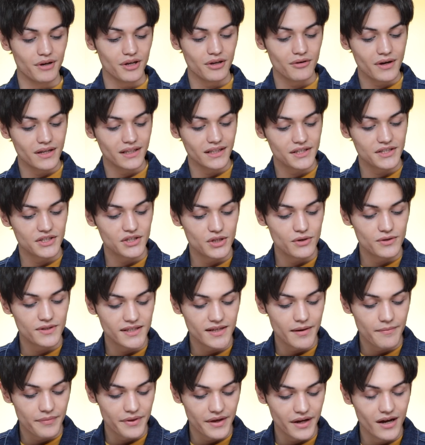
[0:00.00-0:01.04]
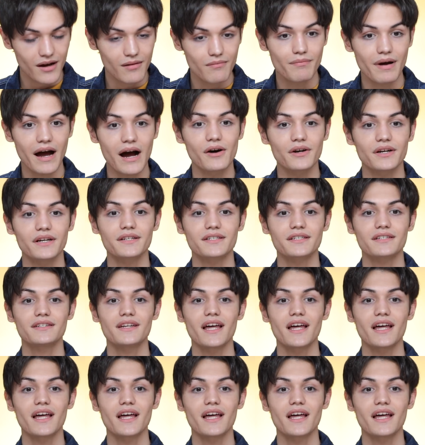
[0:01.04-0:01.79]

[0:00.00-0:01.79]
But you know what, let's do something about it.